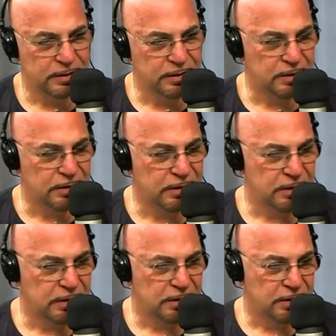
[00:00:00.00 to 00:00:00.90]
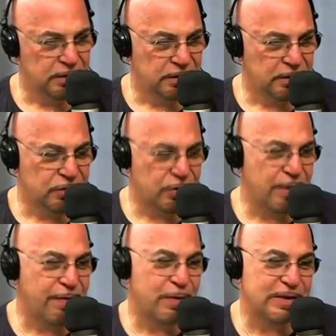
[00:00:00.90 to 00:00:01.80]
year, right? What year?
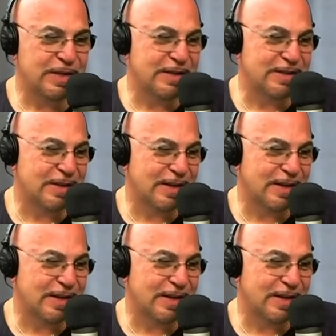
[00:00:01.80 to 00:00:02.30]
2014 is